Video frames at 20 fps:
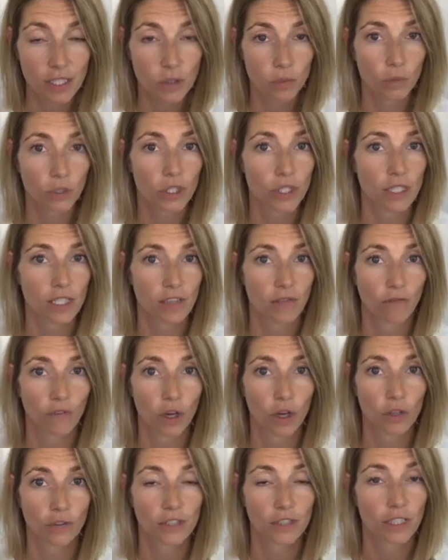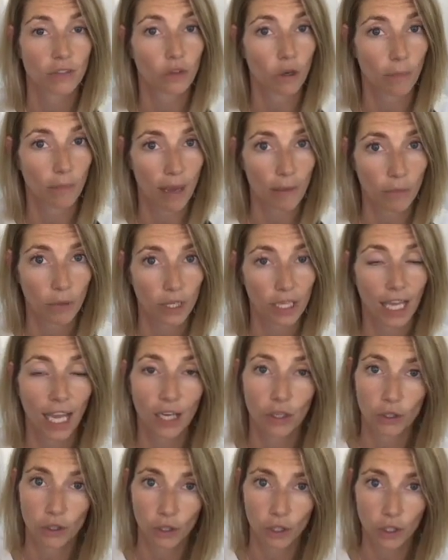which is involved in your memory and
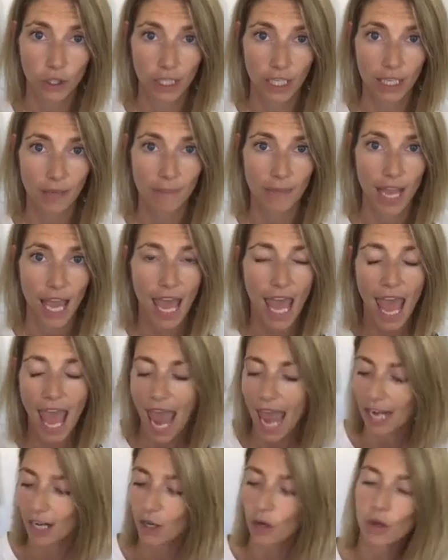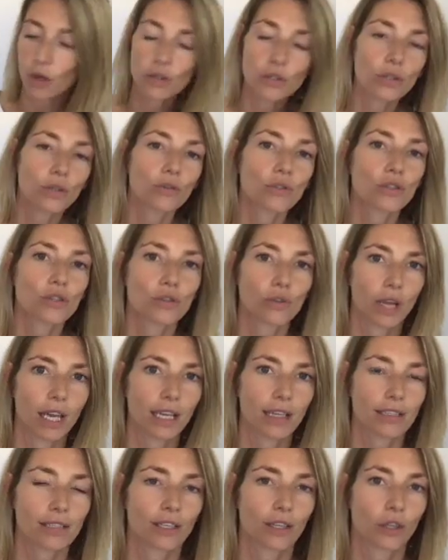your learning, and it also
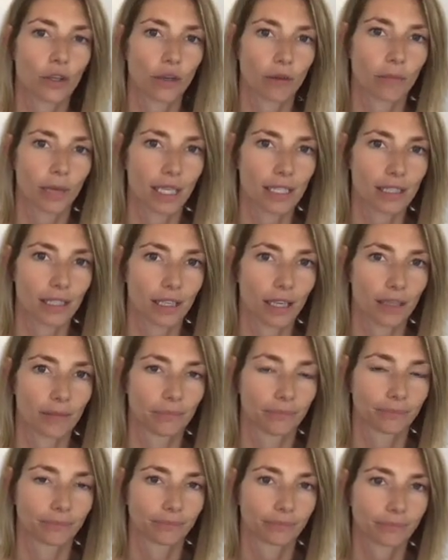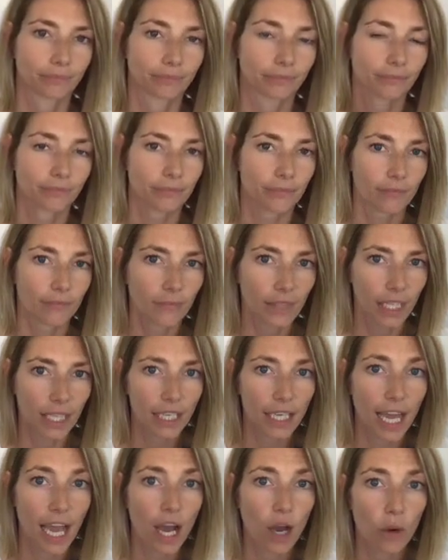shrinks your amygdala.
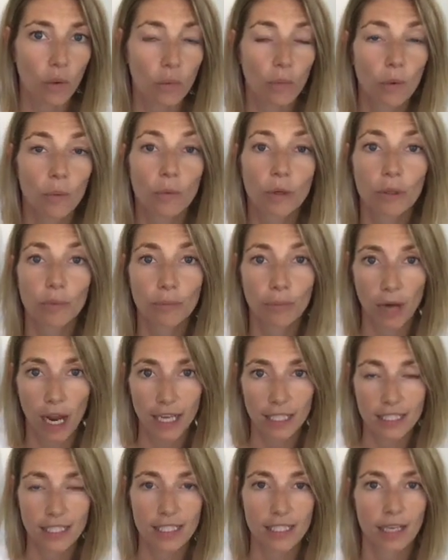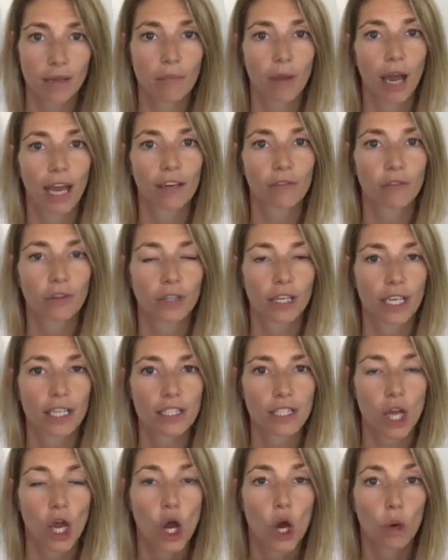Now, when we're practicing mindfulness,
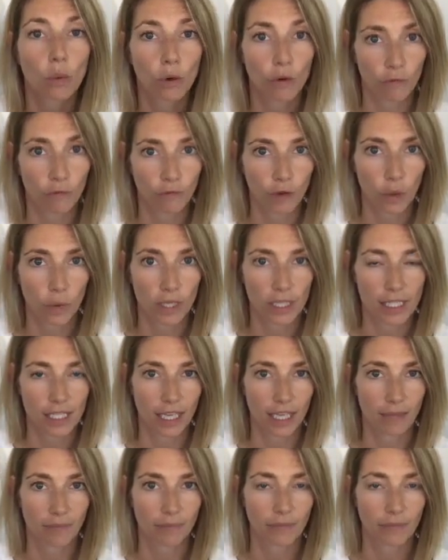we're focusing.